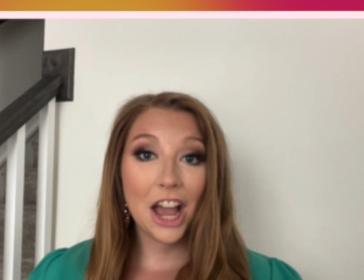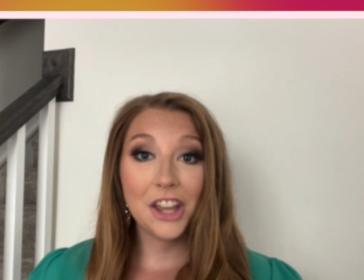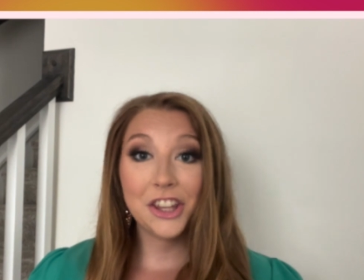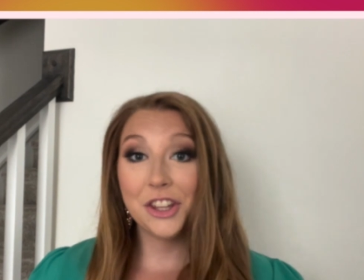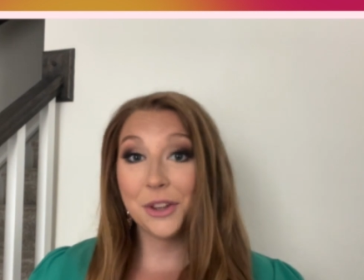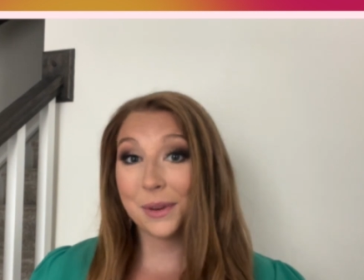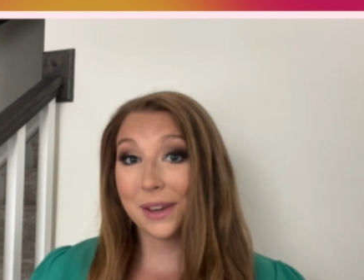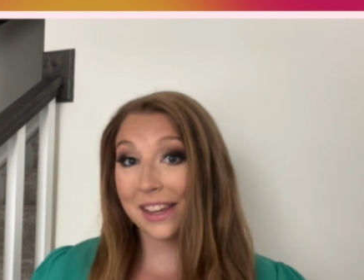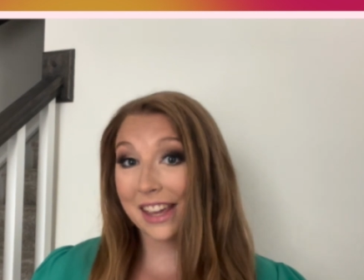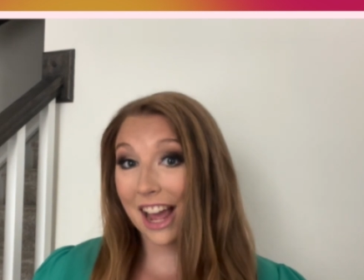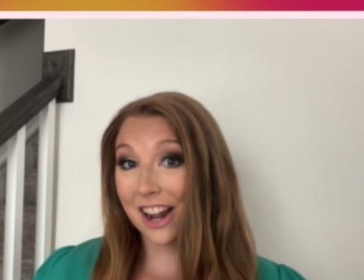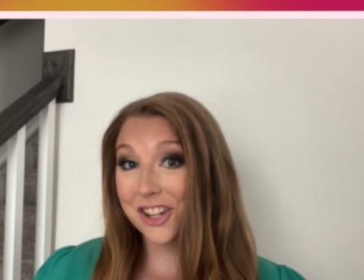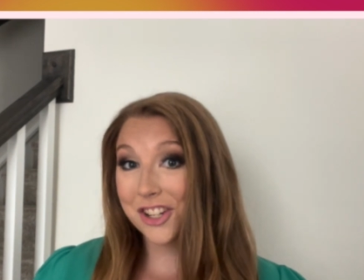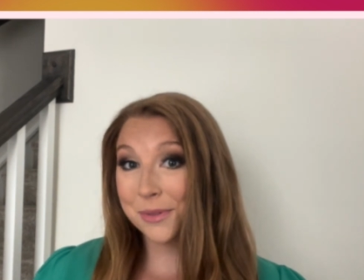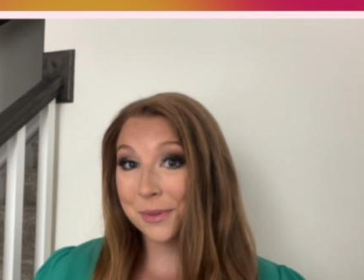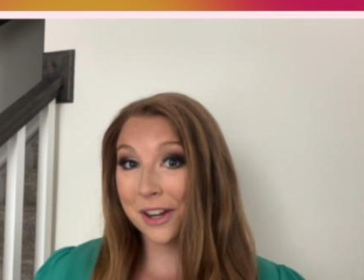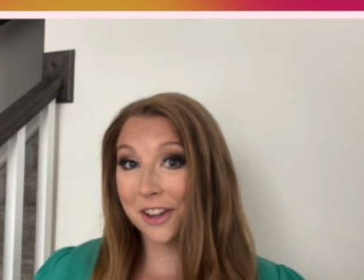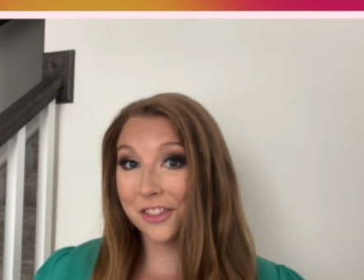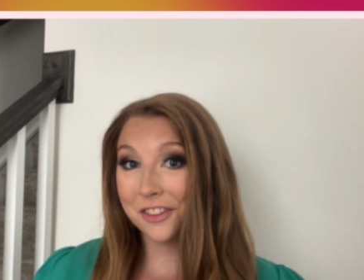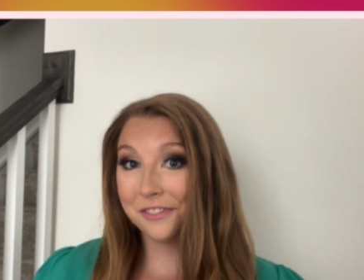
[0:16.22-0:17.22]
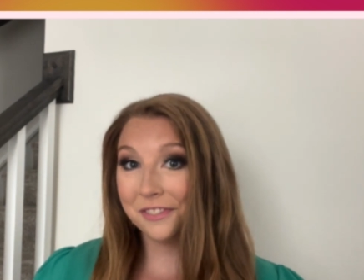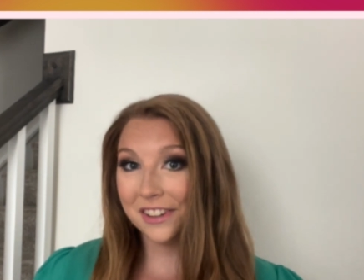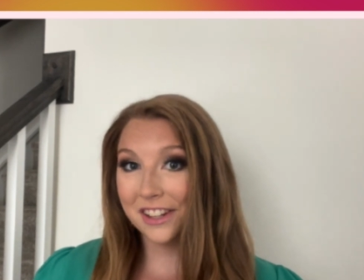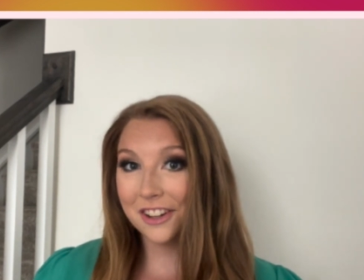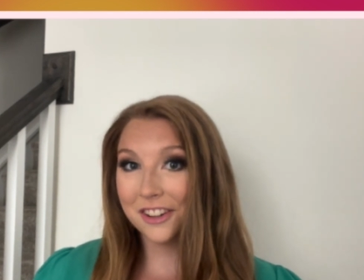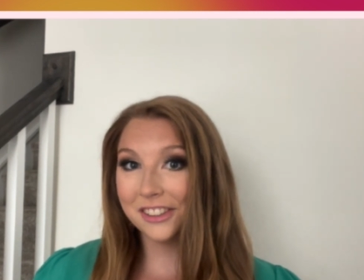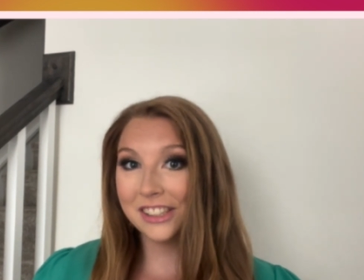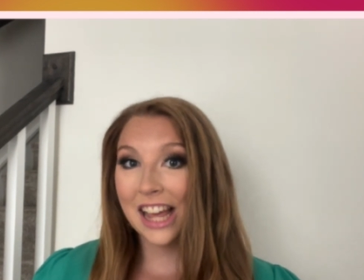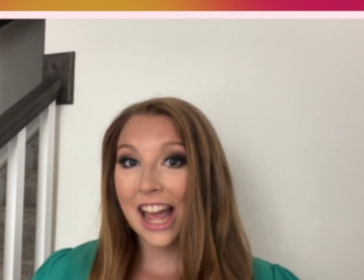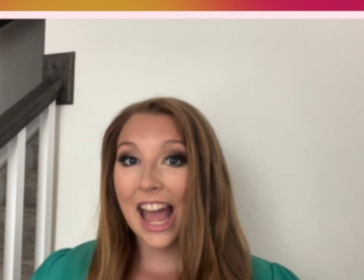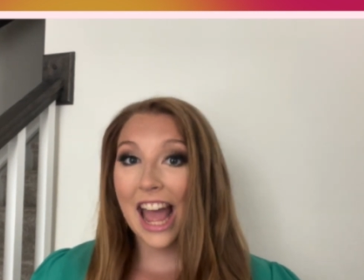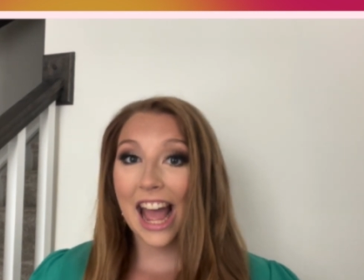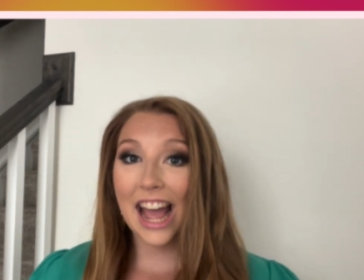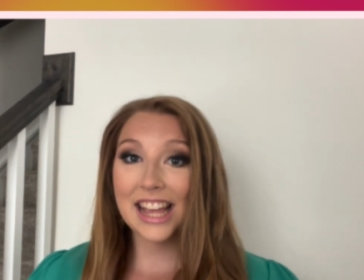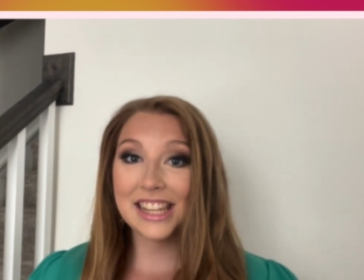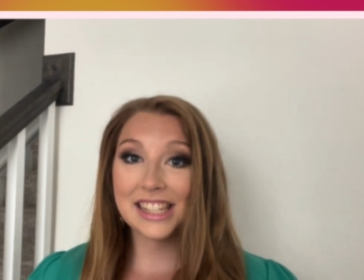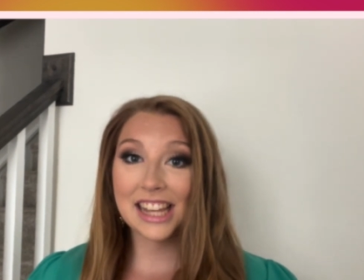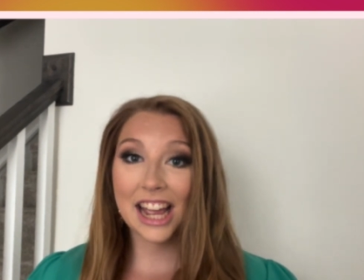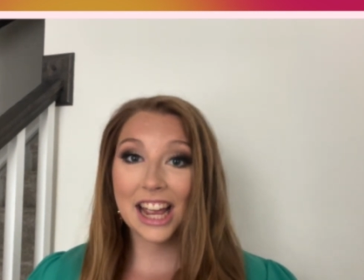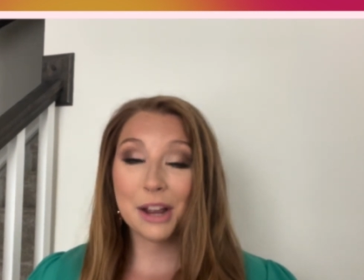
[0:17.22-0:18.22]
You can catch me on the field
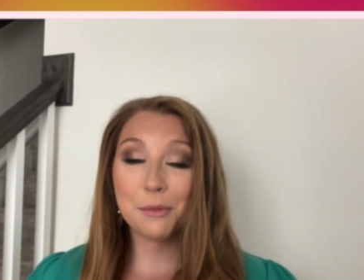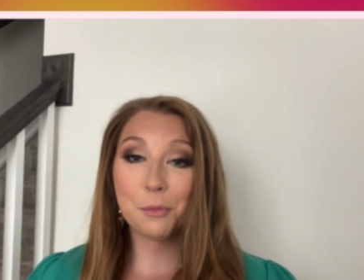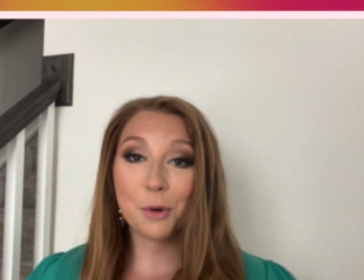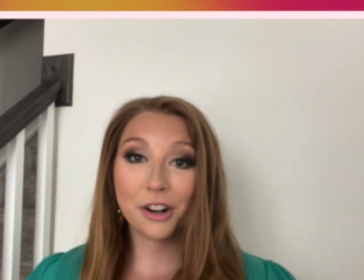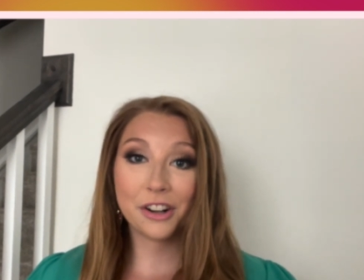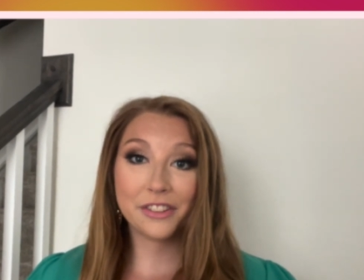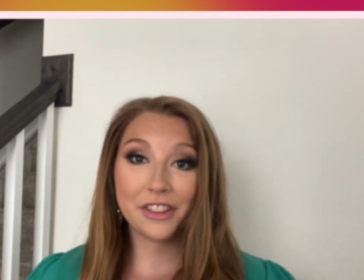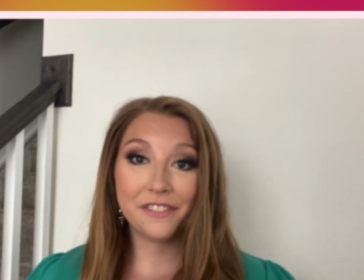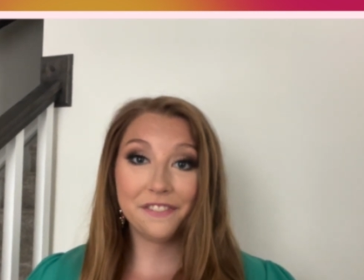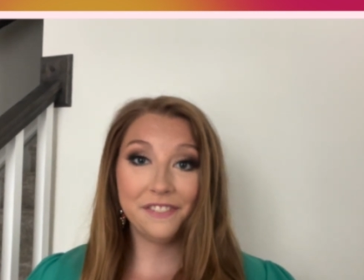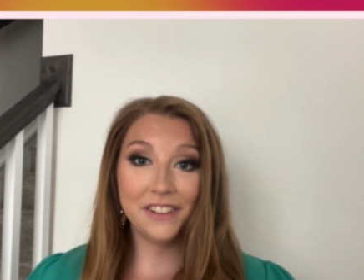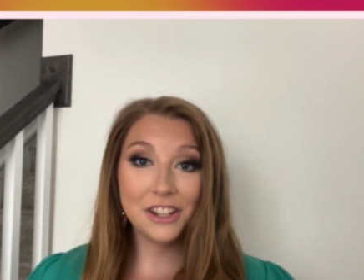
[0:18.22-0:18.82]
as I am one of the